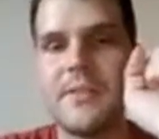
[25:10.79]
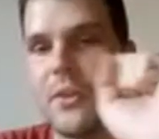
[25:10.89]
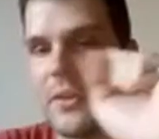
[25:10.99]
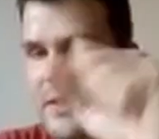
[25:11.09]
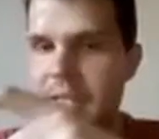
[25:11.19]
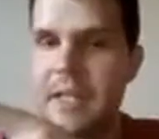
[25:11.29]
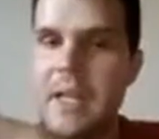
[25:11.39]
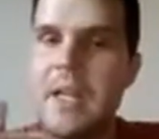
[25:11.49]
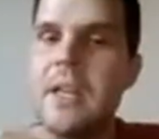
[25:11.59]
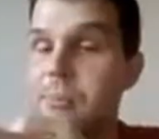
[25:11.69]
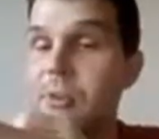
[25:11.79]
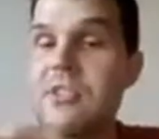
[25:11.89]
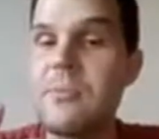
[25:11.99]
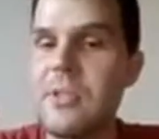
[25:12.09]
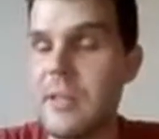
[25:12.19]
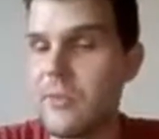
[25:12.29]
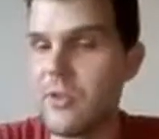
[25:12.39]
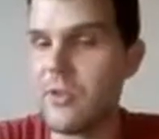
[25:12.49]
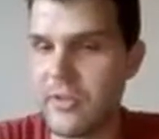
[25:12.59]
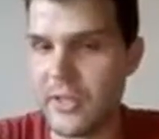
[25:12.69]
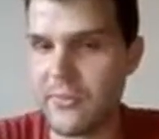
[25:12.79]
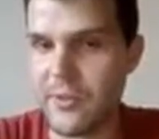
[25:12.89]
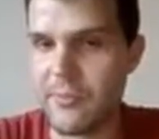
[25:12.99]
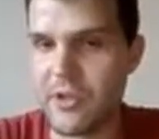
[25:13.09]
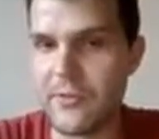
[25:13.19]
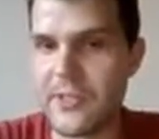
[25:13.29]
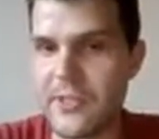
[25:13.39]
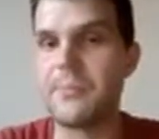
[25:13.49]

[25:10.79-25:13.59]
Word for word: So it's supposed to be democratic from the ground up,